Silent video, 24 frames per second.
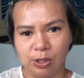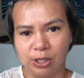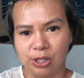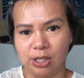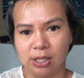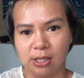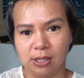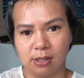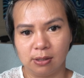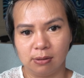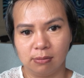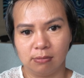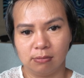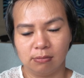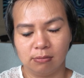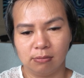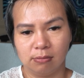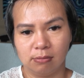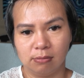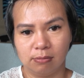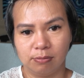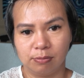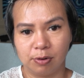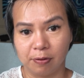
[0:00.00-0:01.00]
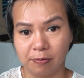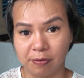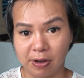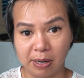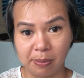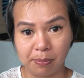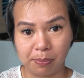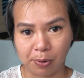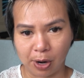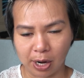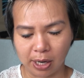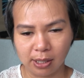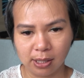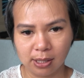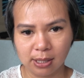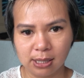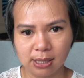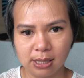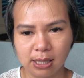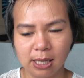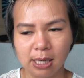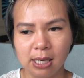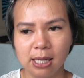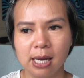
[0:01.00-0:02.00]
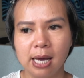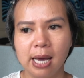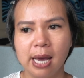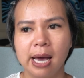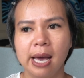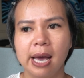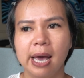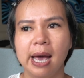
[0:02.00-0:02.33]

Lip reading: which is prevent pregnancy,